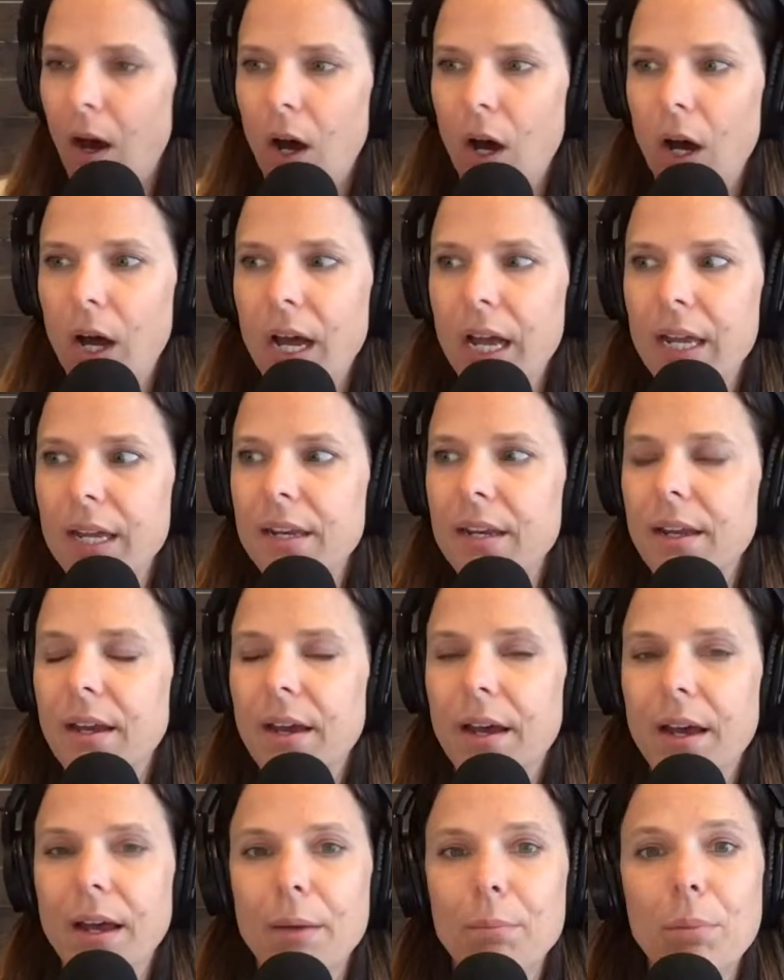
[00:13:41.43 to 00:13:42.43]
on
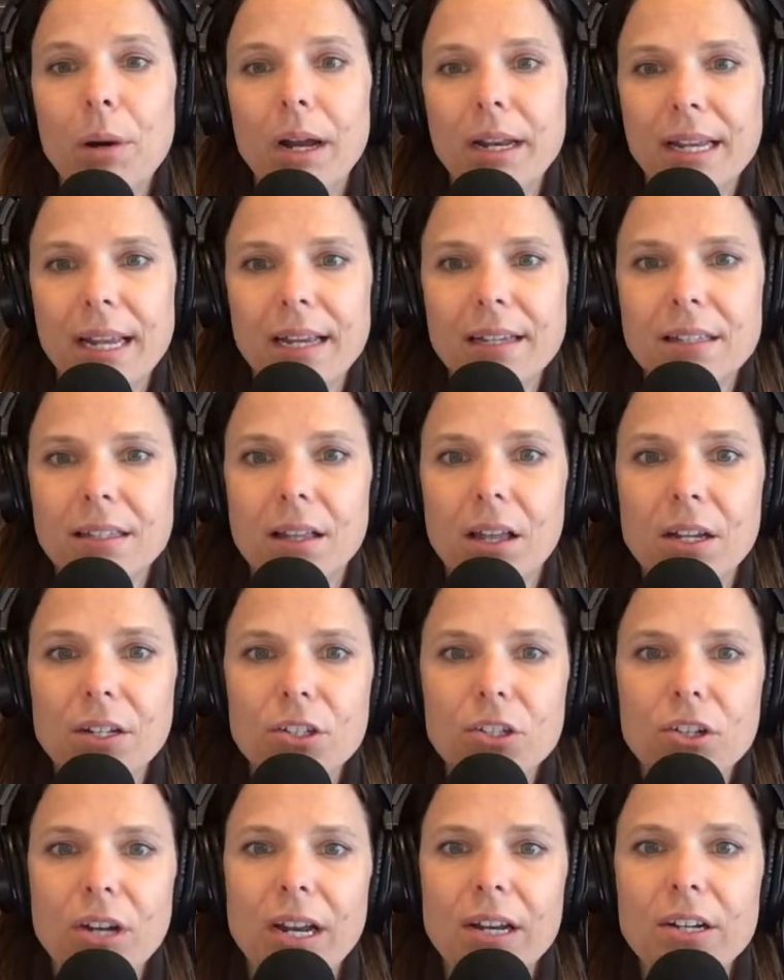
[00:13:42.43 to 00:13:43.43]
podcast
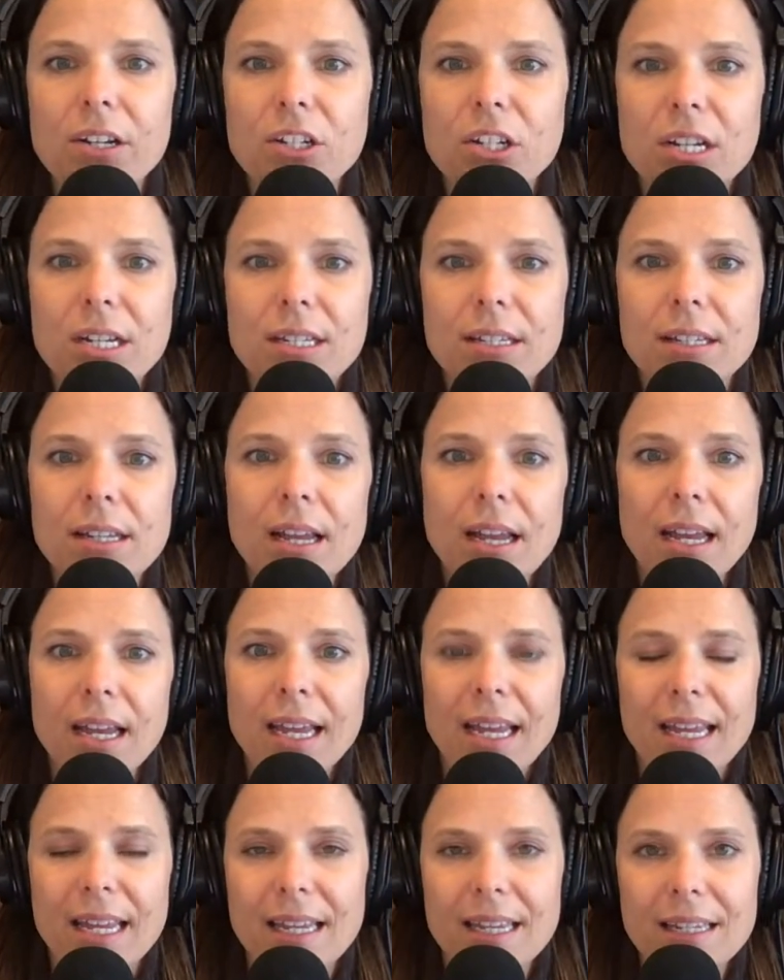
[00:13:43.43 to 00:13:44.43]
launch strategies
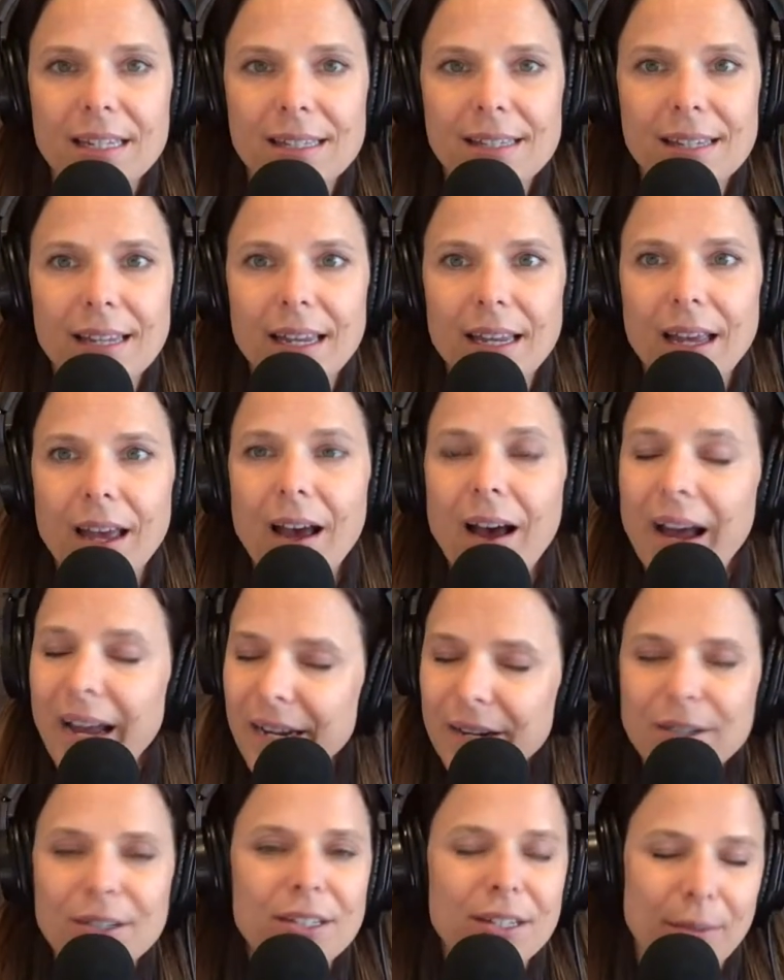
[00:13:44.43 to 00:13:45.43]
is
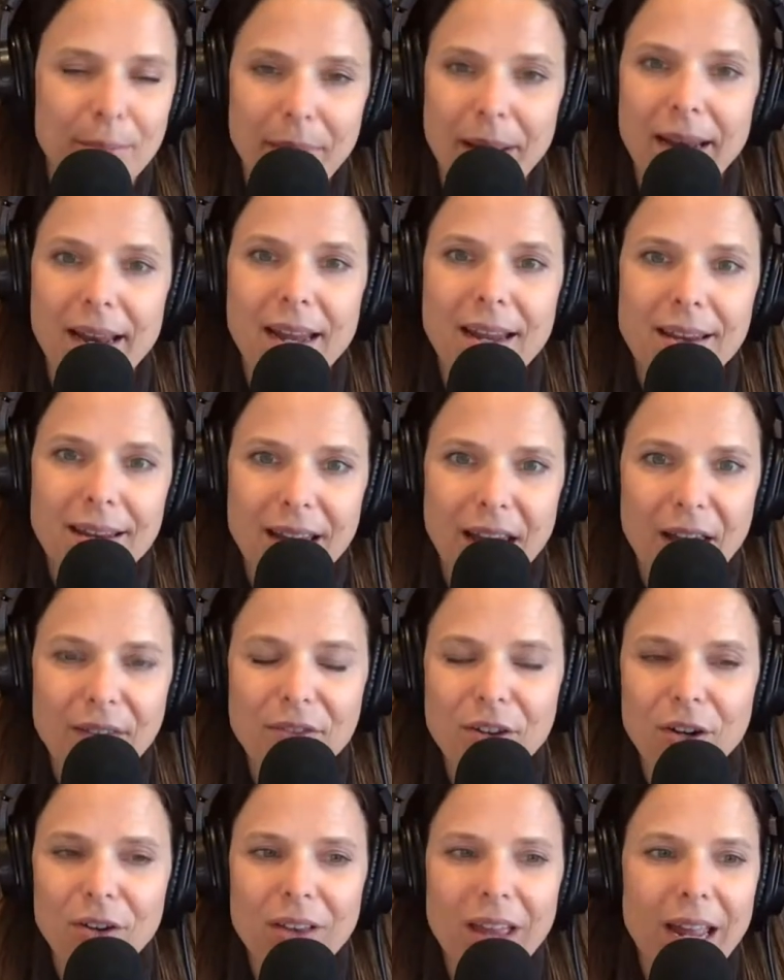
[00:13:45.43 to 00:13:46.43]
hire somebody.
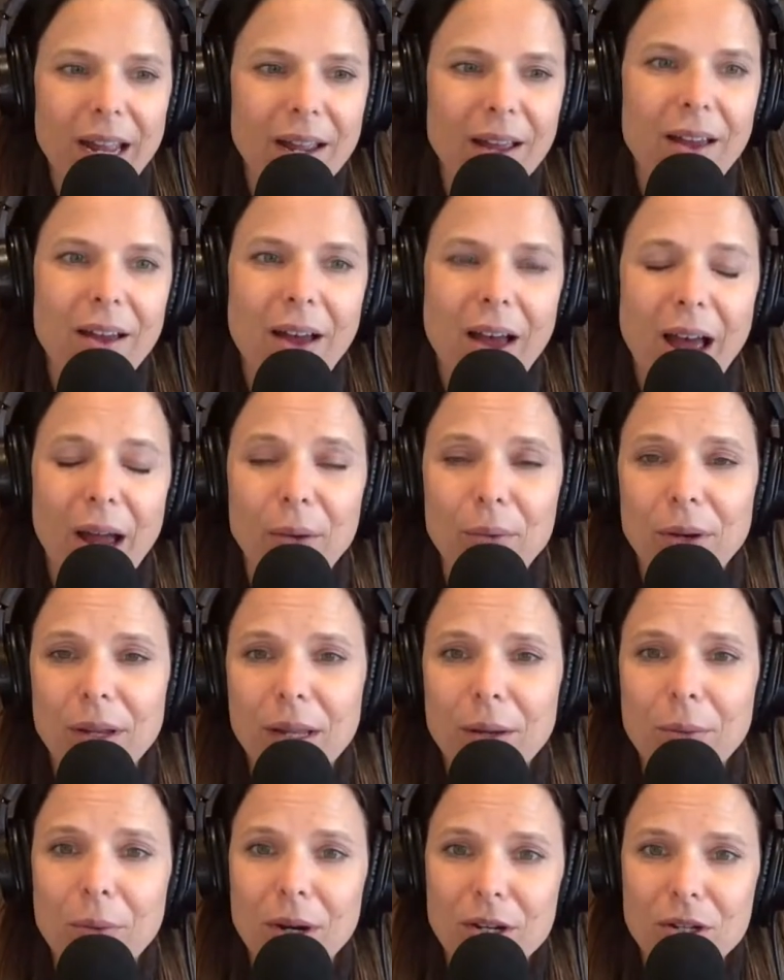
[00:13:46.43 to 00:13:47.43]
If you're like, I
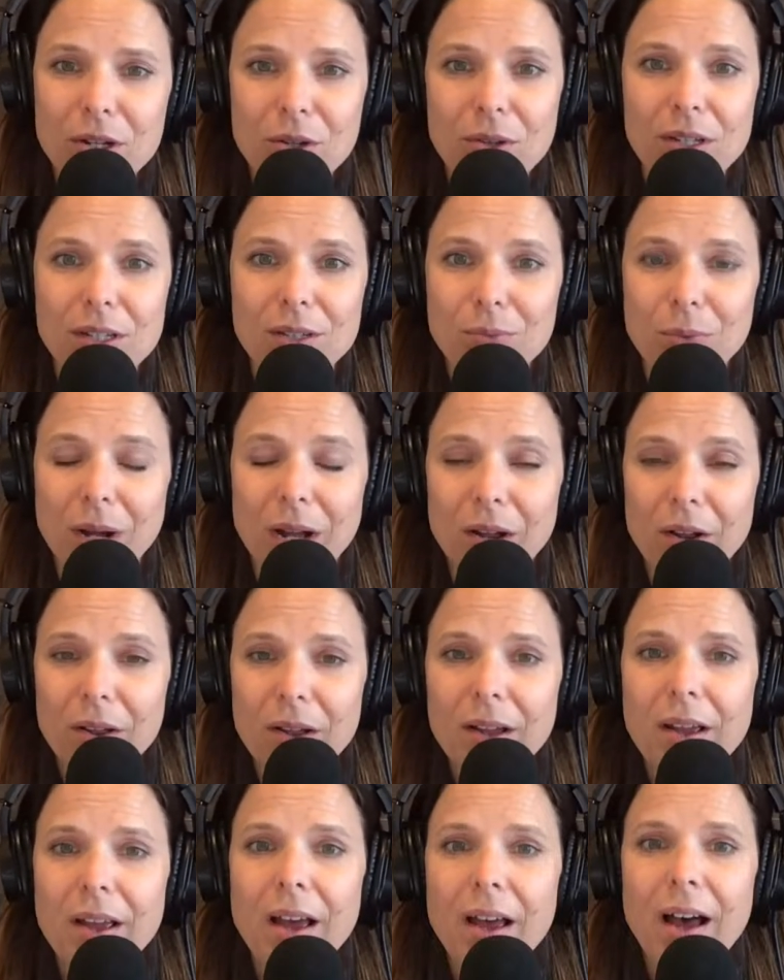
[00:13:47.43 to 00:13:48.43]
really want to do this well,
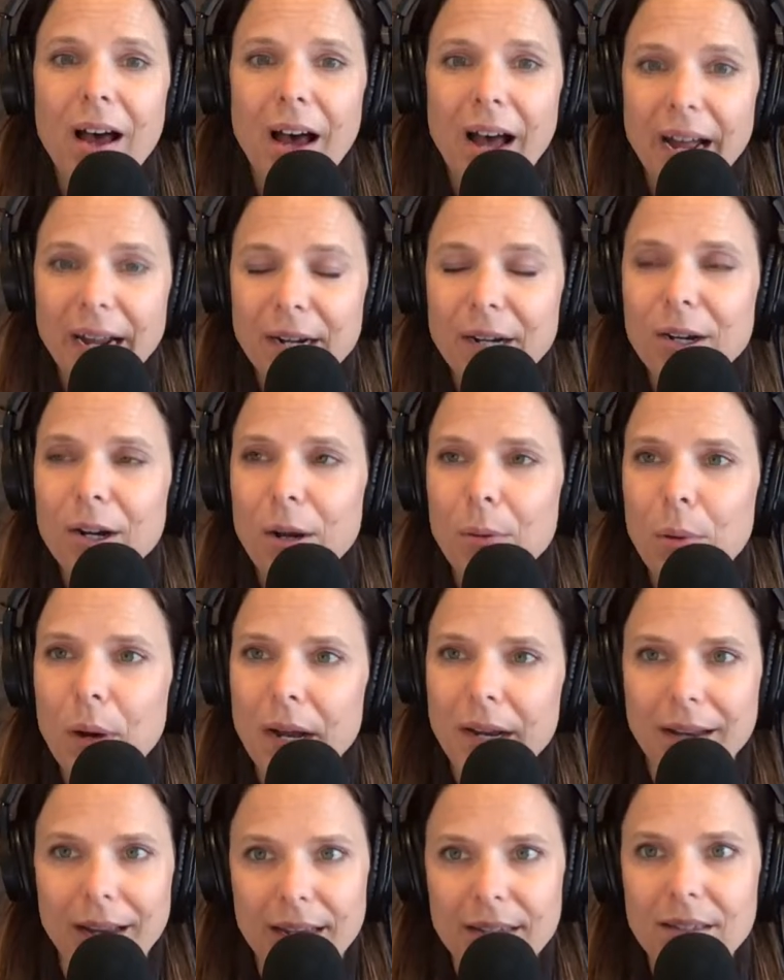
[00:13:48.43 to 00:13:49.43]
hire a
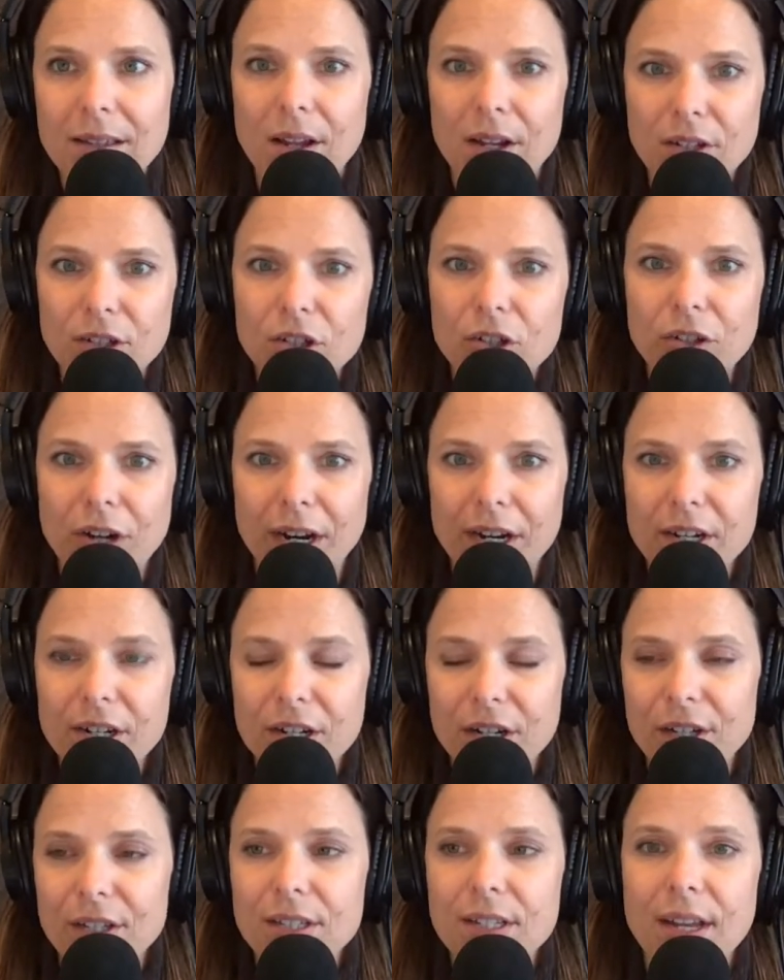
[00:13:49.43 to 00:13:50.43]
podcast launch
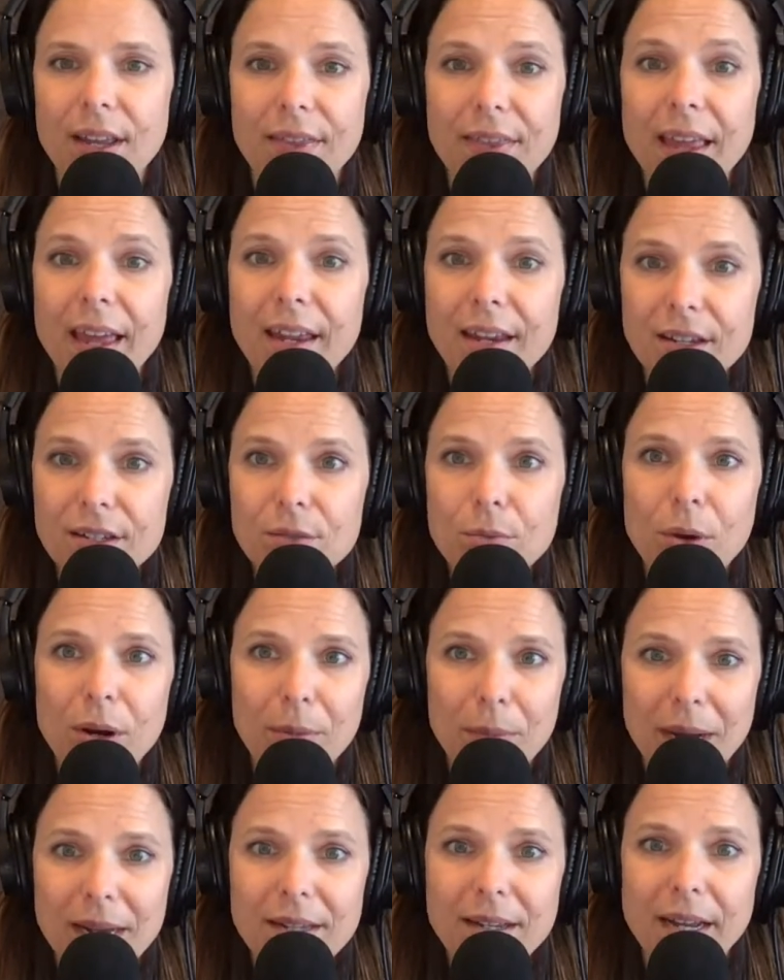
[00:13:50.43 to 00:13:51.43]
strategist. And that is one of
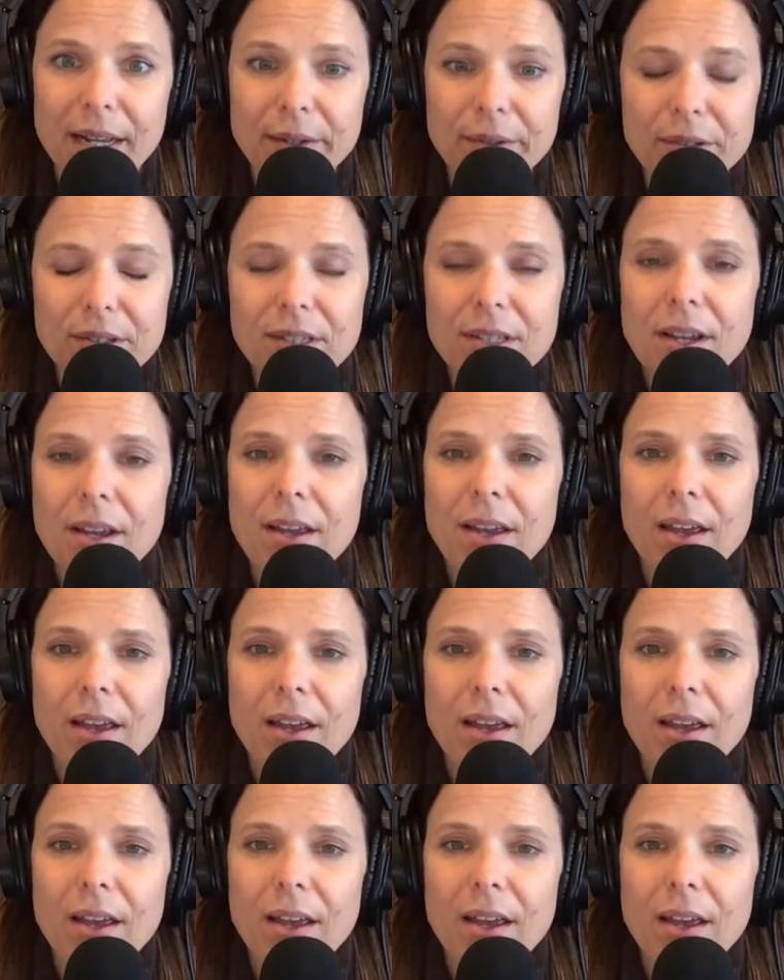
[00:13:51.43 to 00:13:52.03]
my titles.